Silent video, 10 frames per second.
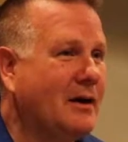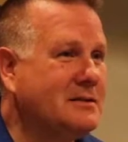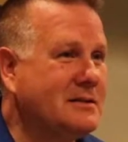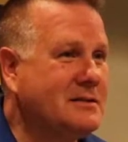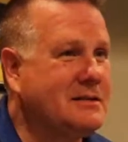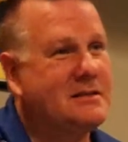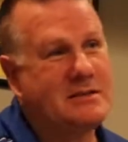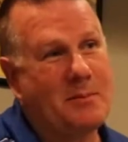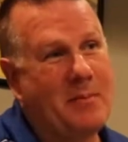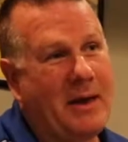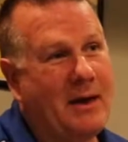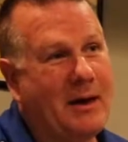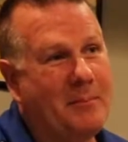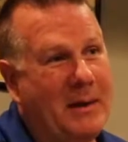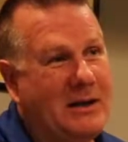since this is a
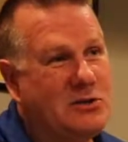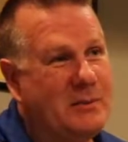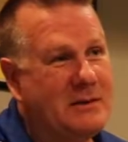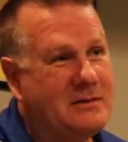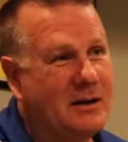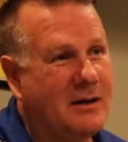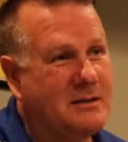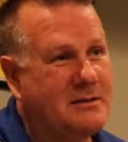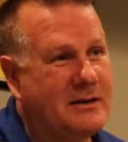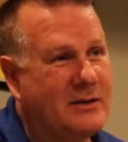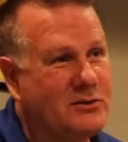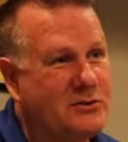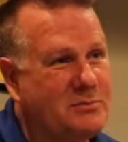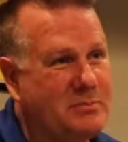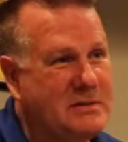management
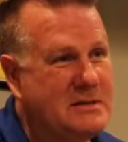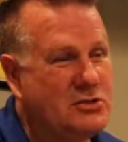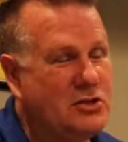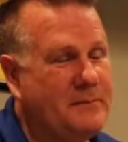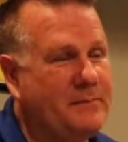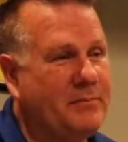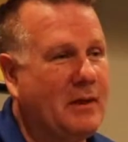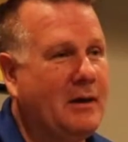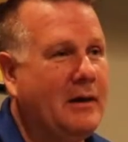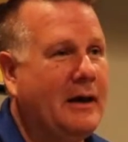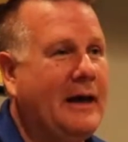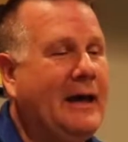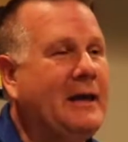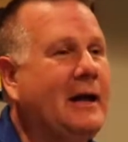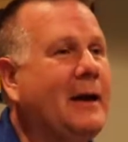sales position,
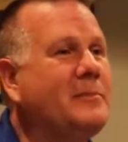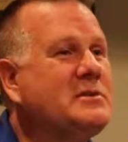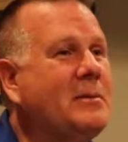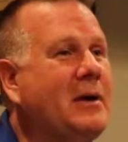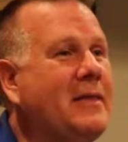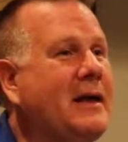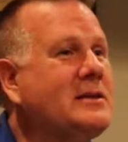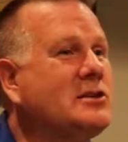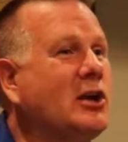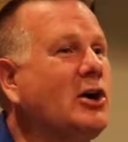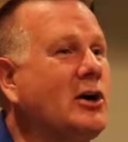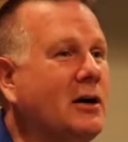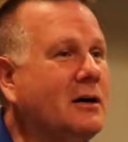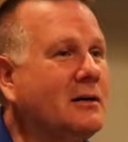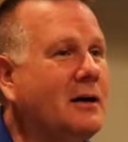and I'm somebody that is a
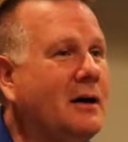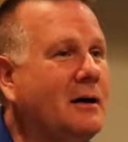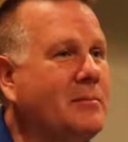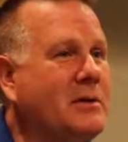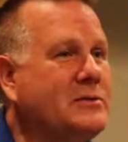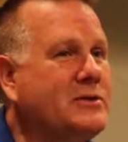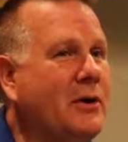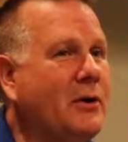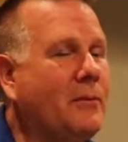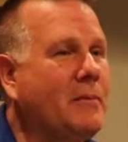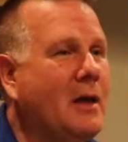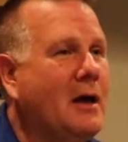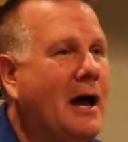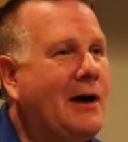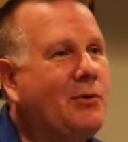learner. So
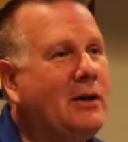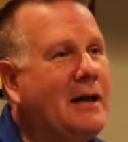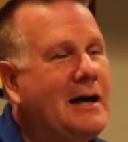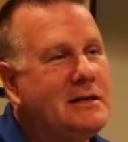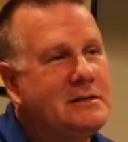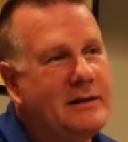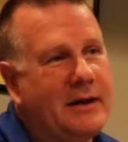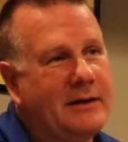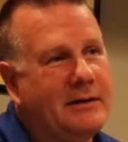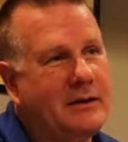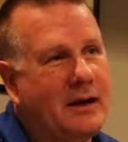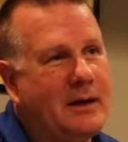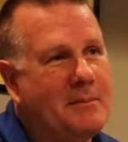I realize that